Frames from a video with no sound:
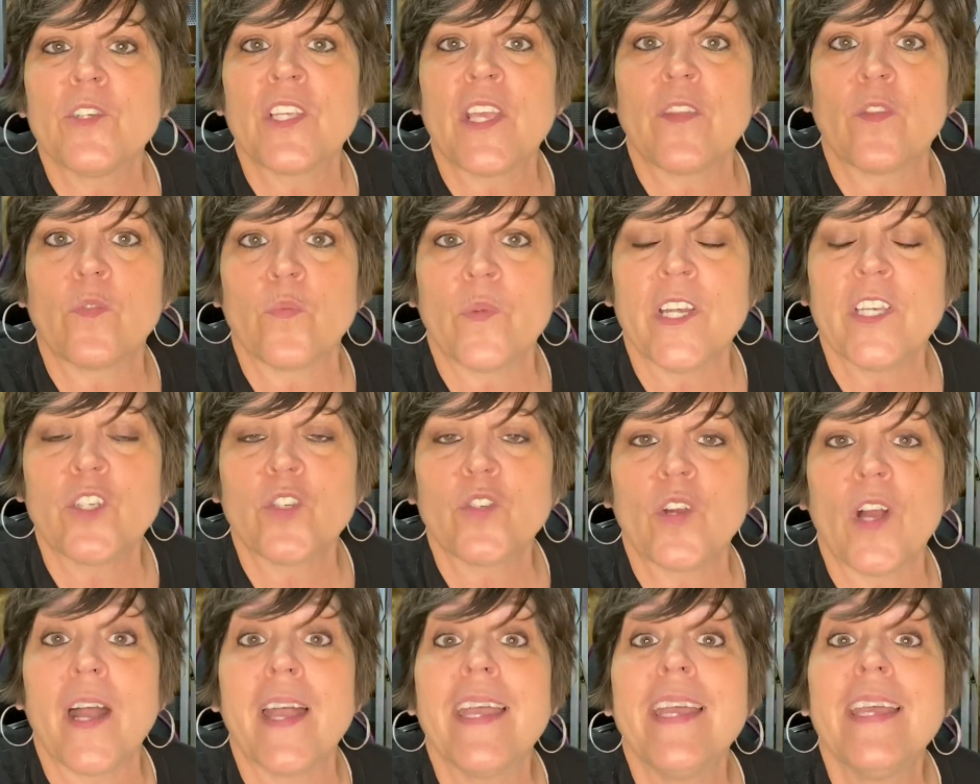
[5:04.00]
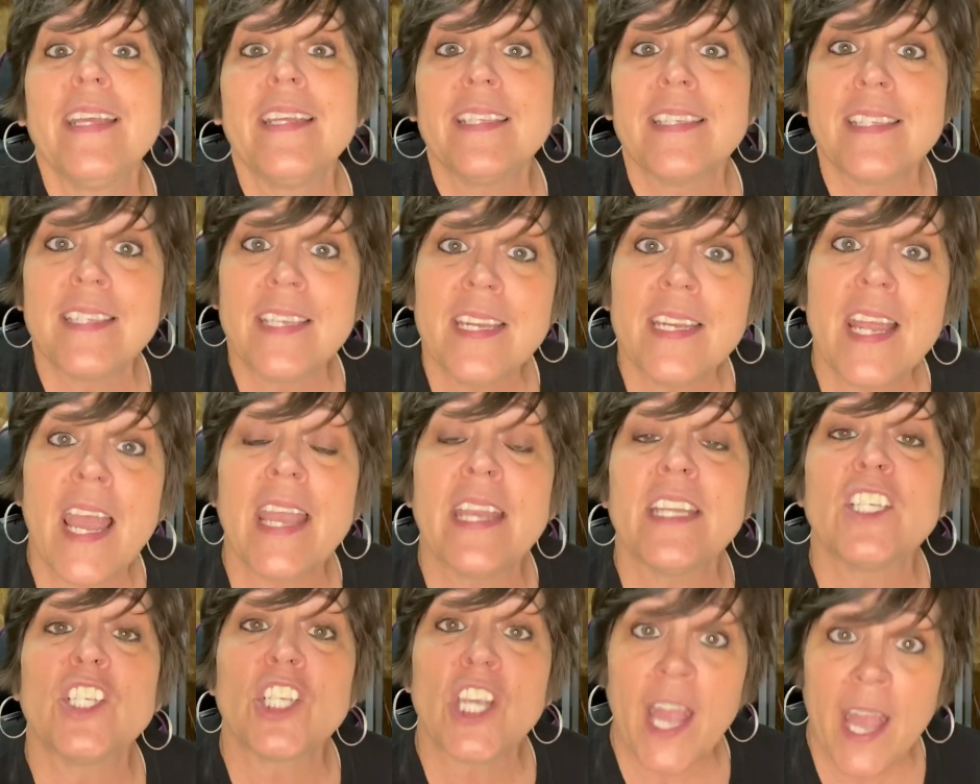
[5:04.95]
at the restaurant. Sent a
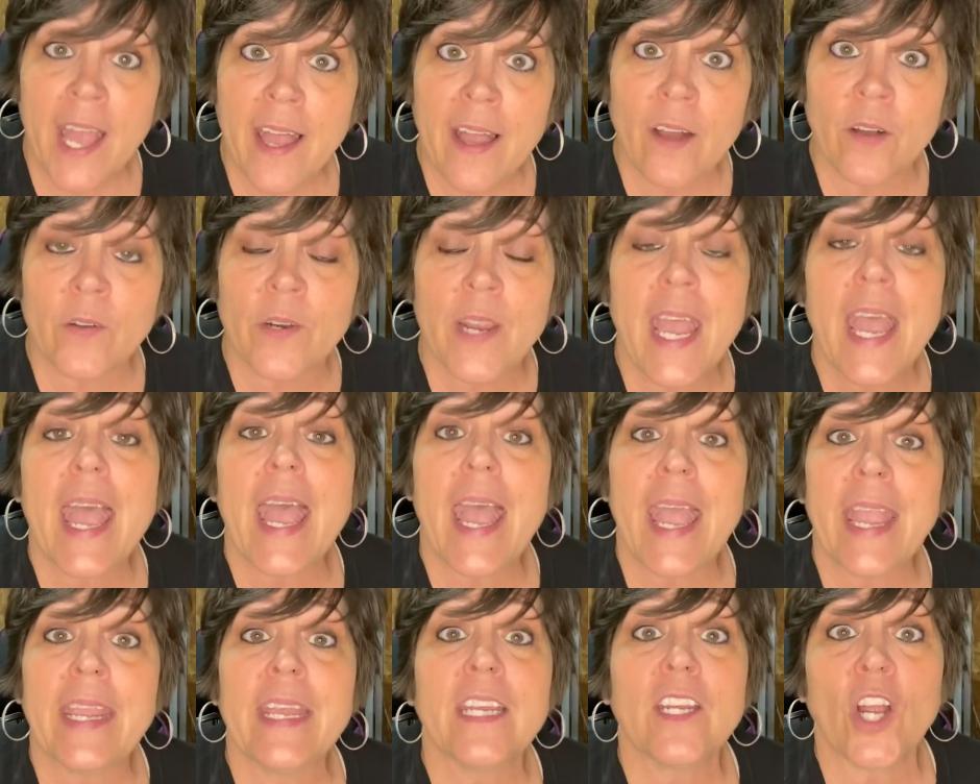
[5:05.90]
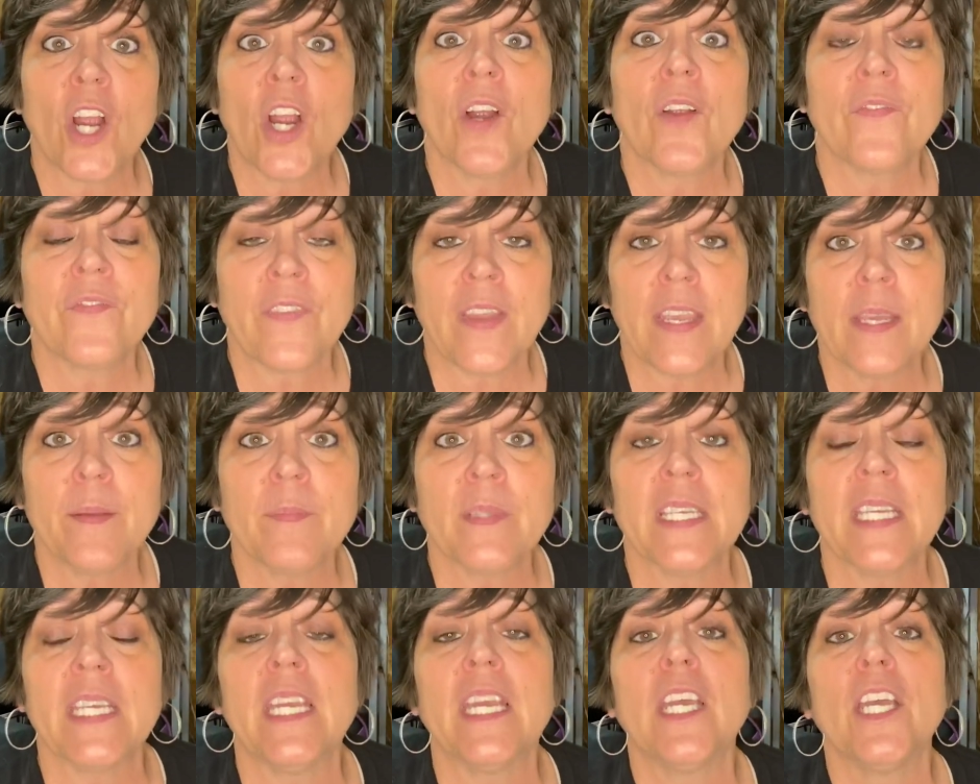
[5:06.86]
child and her
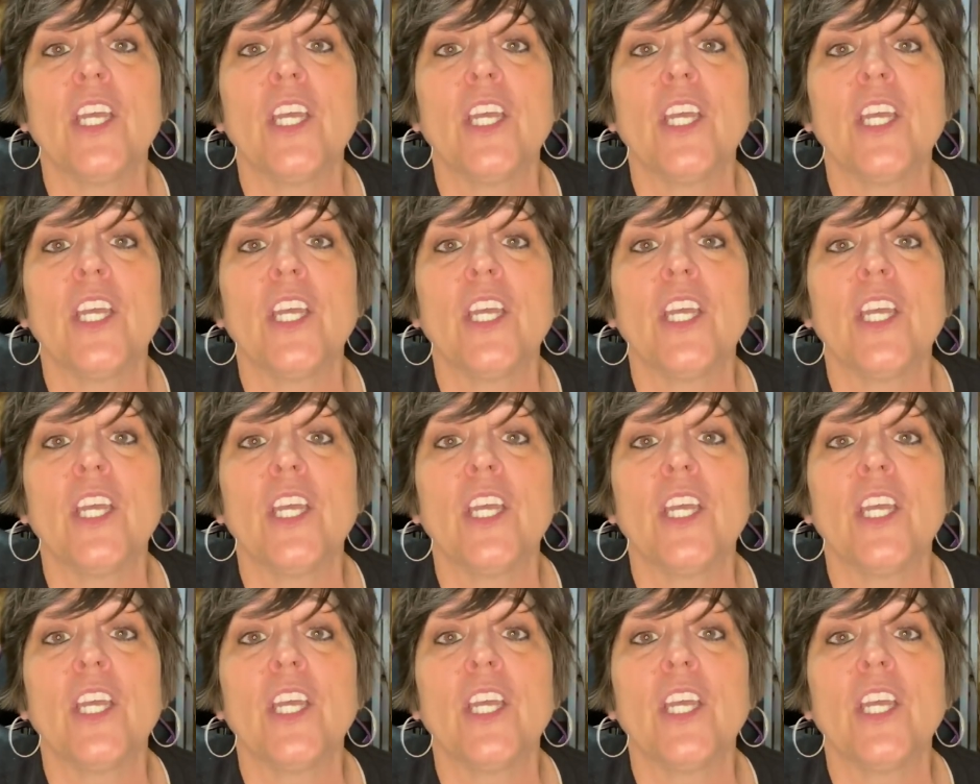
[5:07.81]
family